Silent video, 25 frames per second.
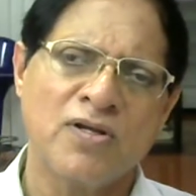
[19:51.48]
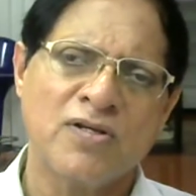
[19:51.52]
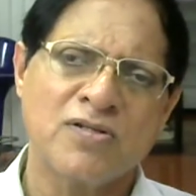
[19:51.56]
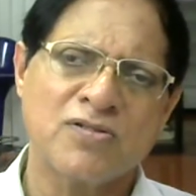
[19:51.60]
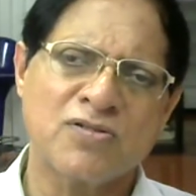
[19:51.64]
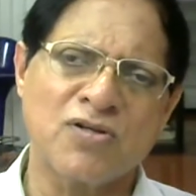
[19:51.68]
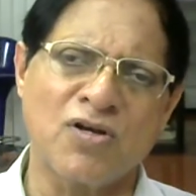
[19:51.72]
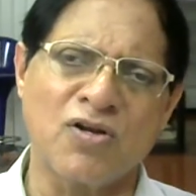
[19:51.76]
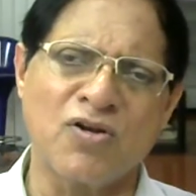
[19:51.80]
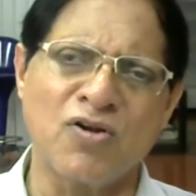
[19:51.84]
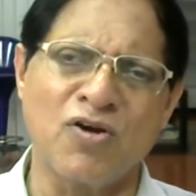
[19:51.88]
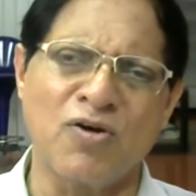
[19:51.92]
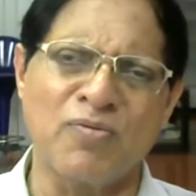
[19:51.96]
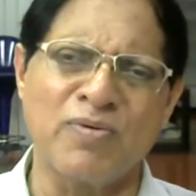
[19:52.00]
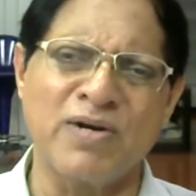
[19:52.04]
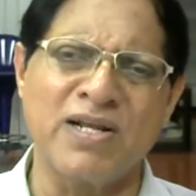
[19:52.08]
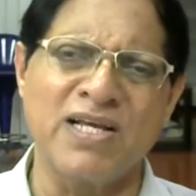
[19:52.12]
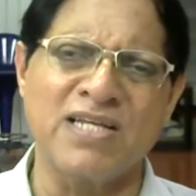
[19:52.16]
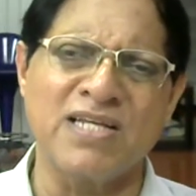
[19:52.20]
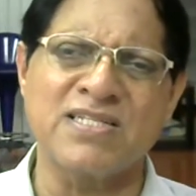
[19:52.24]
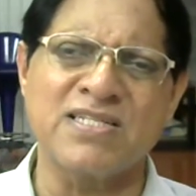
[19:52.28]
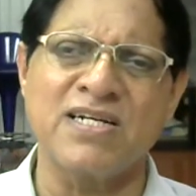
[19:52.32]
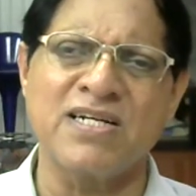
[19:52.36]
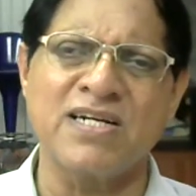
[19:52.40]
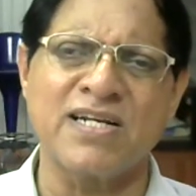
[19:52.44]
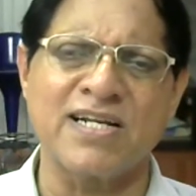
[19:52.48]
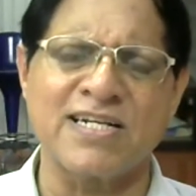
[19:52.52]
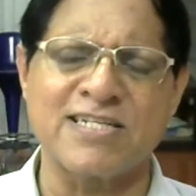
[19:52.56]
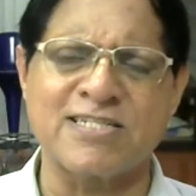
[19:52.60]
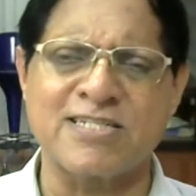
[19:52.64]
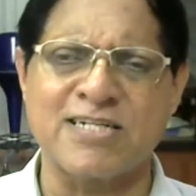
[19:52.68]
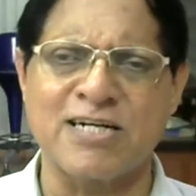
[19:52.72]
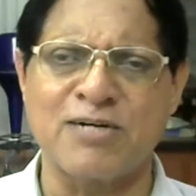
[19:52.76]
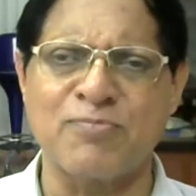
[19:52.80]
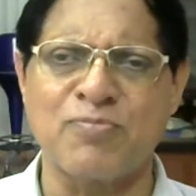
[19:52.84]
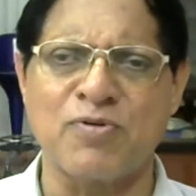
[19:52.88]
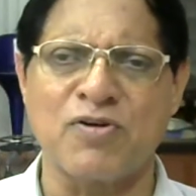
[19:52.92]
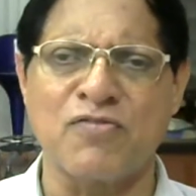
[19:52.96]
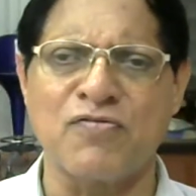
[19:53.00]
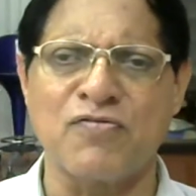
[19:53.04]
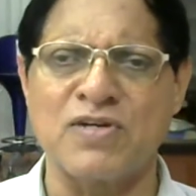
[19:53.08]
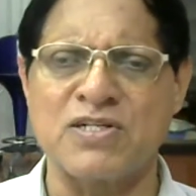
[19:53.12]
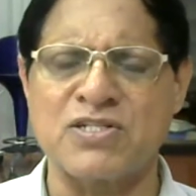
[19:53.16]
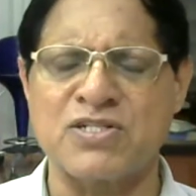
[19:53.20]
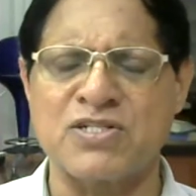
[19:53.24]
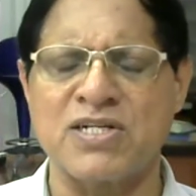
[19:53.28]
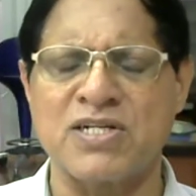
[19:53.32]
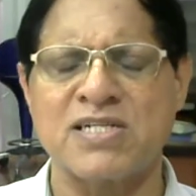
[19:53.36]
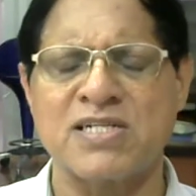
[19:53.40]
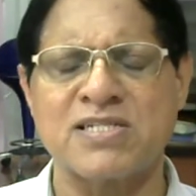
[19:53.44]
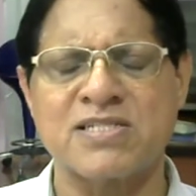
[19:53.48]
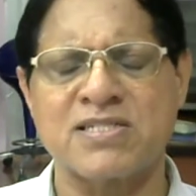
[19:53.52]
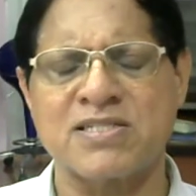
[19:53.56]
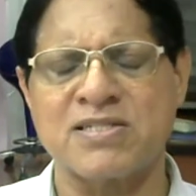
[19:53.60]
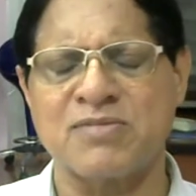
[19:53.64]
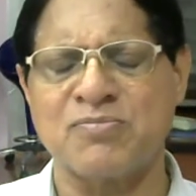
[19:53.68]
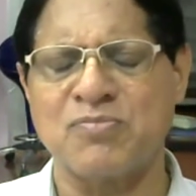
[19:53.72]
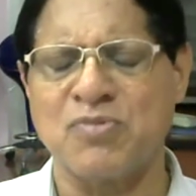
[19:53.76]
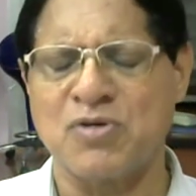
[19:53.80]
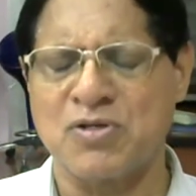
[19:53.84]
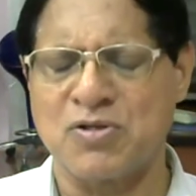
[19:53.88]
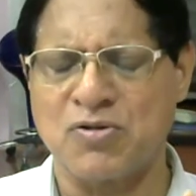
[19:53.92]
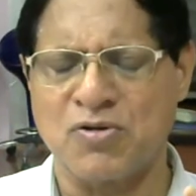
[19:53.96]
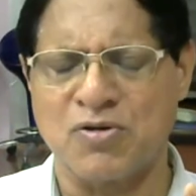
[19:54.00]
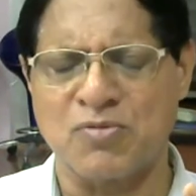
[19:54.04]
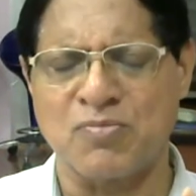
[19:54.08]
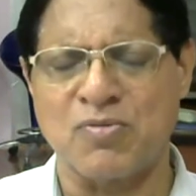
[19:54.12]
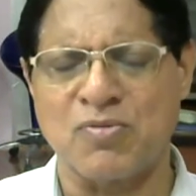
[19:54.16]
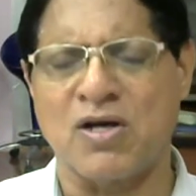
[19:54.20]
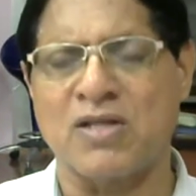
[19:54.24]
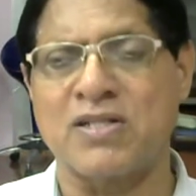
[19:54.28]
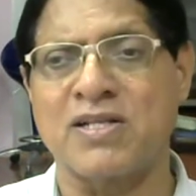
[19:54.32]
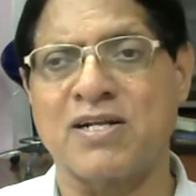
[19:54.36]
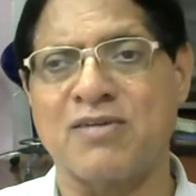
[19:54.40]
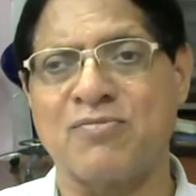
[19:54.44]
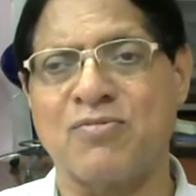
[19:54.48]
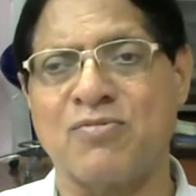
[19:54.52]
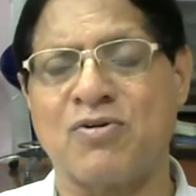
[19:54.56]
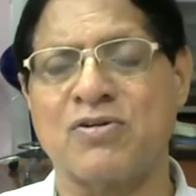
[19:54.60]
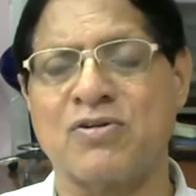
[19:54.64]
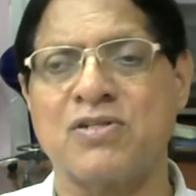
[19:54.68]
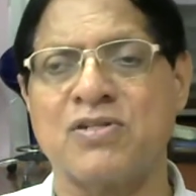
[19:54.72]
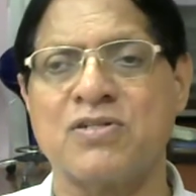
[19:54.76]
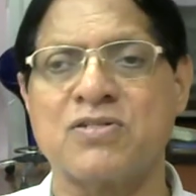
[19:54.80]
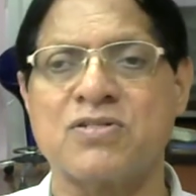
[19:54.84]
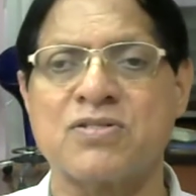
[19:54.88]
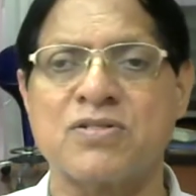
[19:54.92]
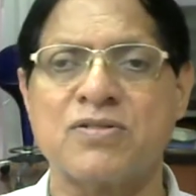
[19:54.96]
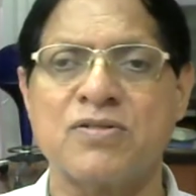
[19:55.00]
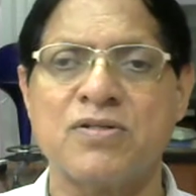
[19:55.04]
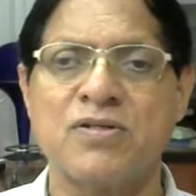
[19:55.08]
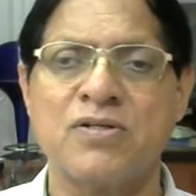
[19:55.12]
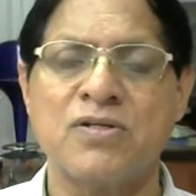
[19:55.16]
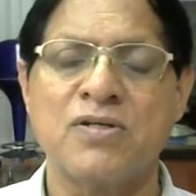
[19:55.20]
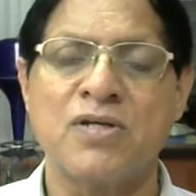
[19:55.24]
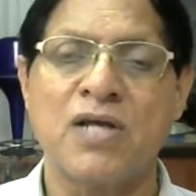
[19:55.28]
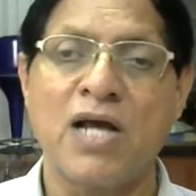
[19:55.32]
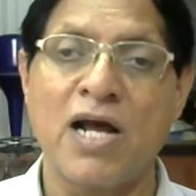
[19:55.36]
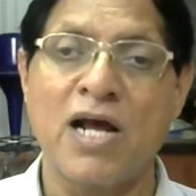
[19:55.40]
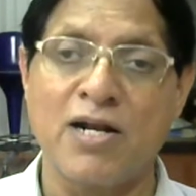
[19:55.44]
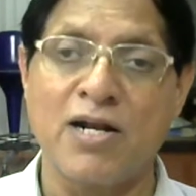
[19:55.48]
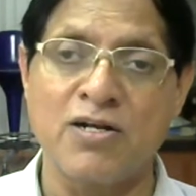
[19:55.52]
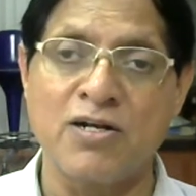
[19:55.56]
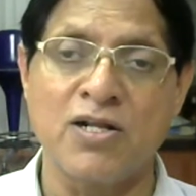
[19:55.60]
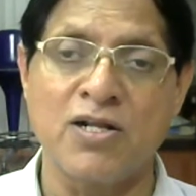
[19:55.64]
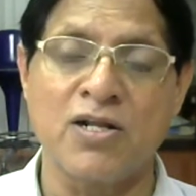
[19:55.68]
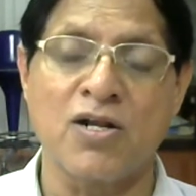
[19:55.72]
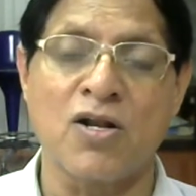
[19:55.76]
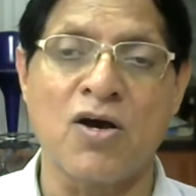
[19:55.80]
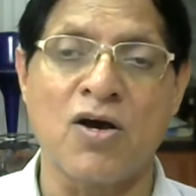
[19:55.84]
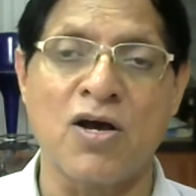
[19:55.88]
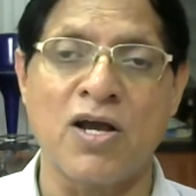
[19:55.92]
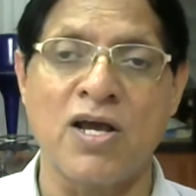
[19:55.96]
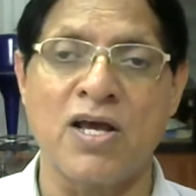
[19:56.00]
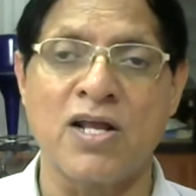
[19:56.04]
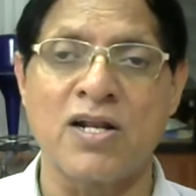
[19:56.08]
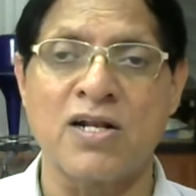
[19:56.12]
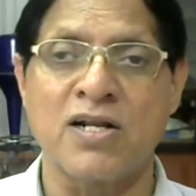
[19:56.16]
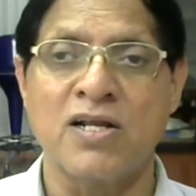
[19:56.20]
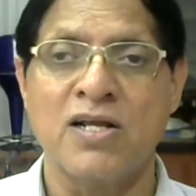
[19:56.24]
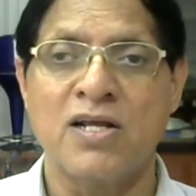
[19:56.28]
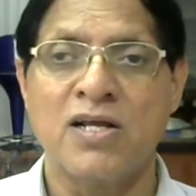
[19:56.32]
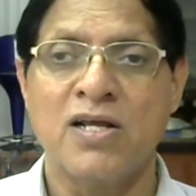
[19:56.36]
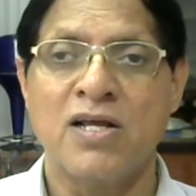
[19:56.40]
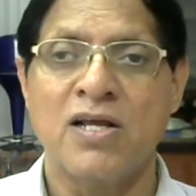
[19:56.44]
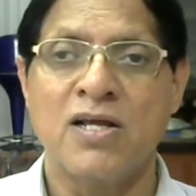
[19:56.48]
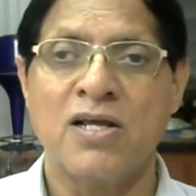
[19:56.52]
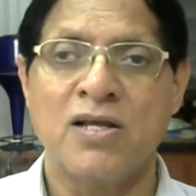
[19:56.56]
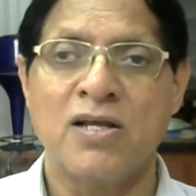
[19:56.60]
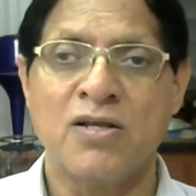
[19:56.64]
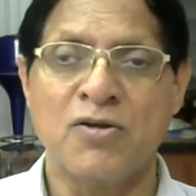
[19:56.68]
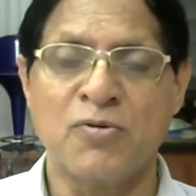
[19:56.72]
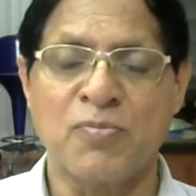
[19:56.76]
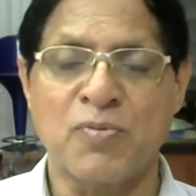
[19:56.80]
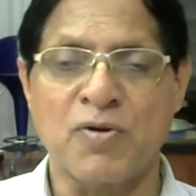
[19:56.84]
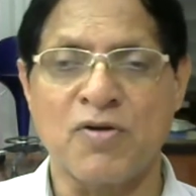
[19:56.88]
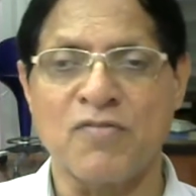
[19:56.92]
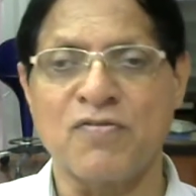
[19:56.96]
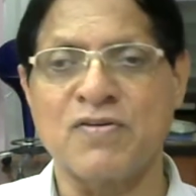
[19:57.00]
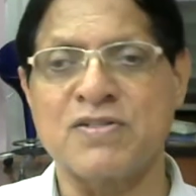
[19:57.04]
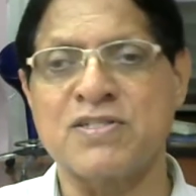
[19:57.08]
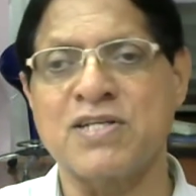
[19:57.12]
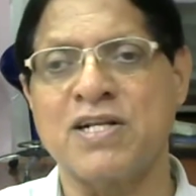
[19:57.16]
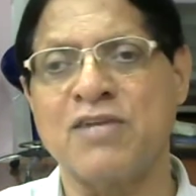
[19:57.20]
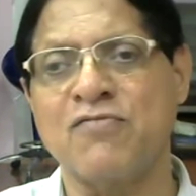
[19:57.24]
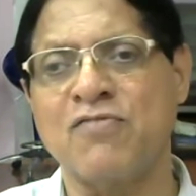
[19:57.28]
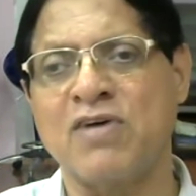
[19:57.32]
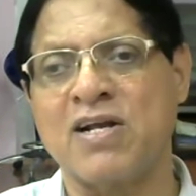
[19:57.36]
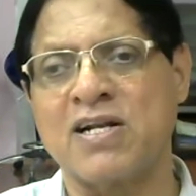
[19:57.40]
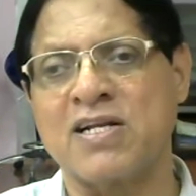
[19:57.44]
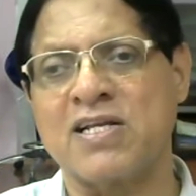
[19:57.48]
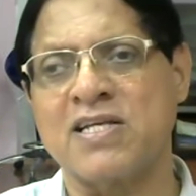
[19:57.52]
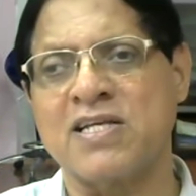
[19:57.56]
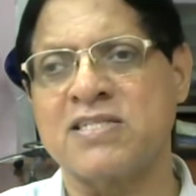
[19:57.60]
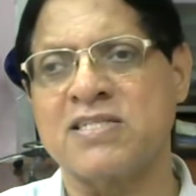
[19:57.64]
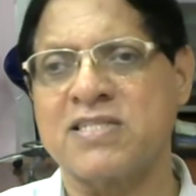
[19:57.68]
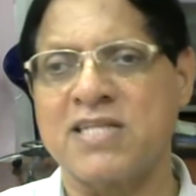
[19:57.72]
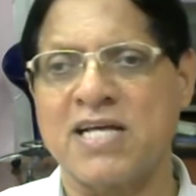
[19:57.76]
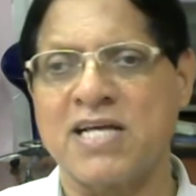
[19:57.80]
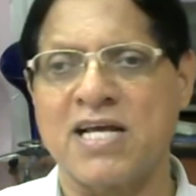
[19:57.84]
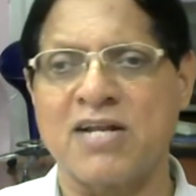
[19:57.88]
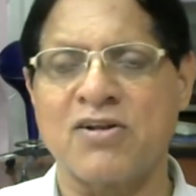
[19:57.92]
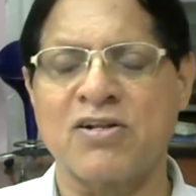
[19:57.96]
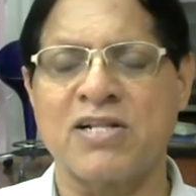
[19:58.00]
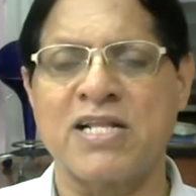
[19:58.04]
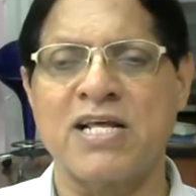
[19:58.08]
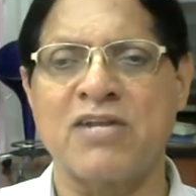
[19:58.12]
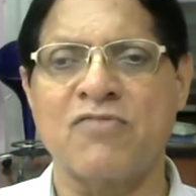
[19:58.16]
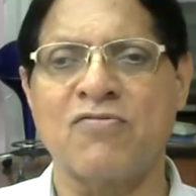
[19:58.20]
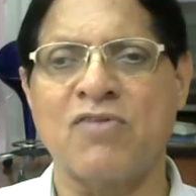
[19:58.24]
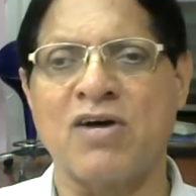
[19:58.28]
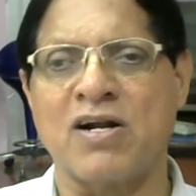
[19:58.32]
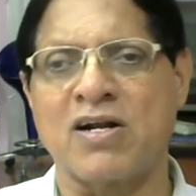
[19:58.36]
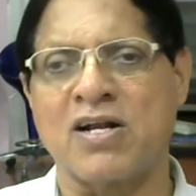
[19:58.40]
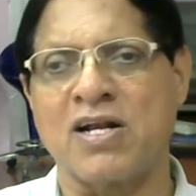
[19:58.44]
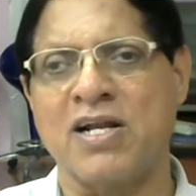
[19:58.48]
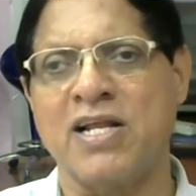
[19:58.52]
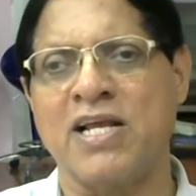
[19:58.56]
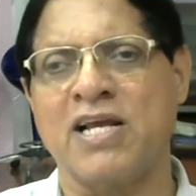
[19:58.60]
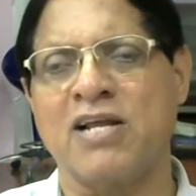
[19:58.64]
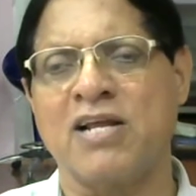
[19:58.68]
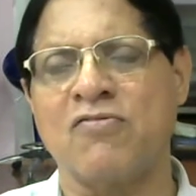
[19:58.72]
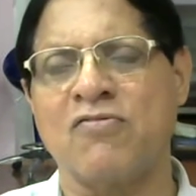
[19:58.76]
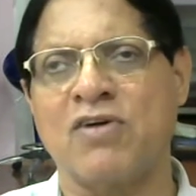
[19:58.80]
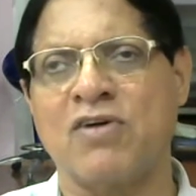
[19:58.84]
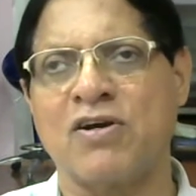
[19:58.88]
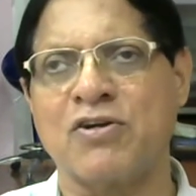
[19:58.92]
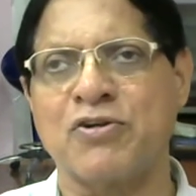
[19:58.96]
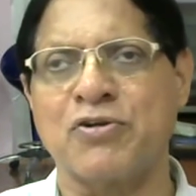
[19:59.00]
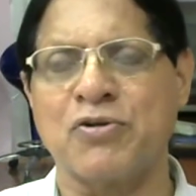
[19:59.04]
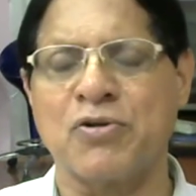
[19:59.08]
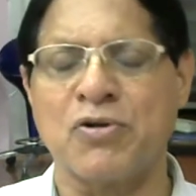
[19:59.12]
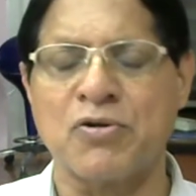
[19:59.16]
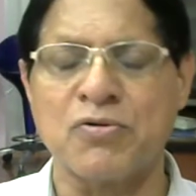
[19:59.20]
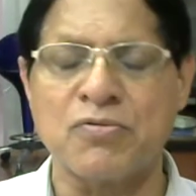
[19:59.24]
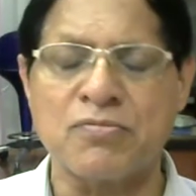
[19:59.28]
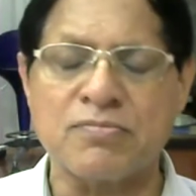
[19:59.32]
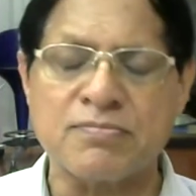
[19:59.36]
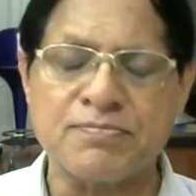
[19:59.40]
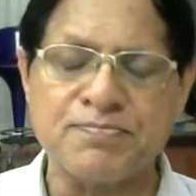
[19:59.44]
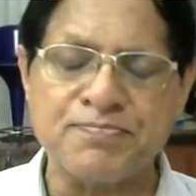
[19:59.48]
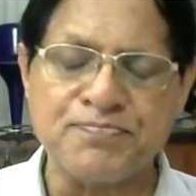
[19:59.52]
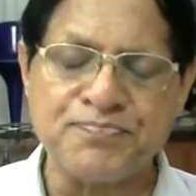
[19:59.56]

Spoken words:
So nobody is interested. Professionals don't bother about this. And the lawyer, your profession work is there, then what legal work you do?